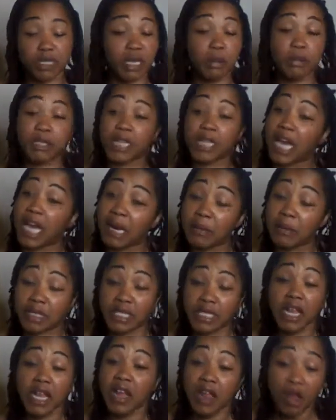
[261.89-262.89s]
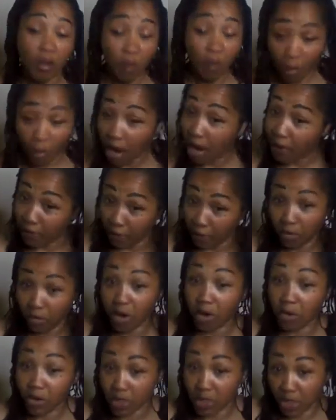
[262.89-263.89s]
sometimes on
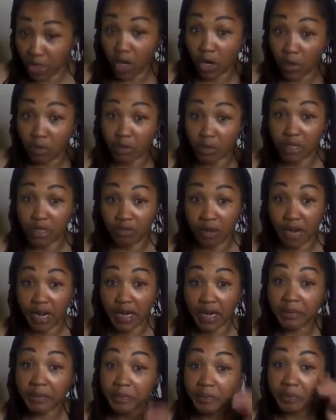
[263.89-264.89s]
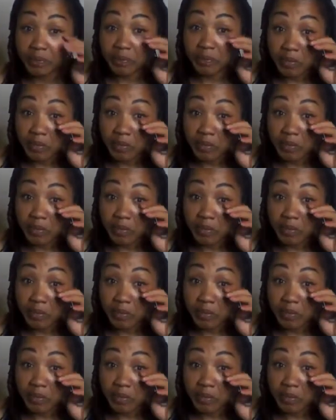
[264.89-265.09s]
their own terms, right?